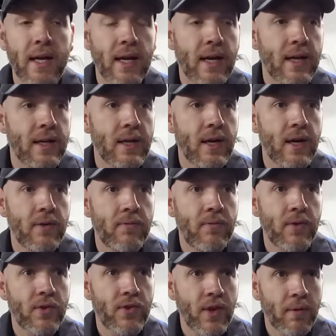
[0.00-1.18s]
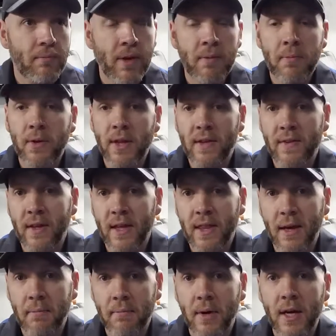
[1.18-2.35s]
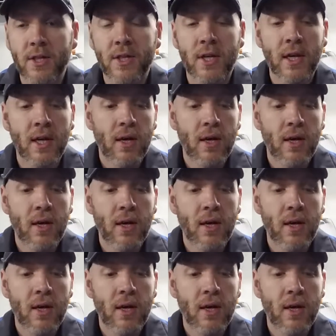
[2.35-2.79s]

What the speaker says: And for some people that's not that much.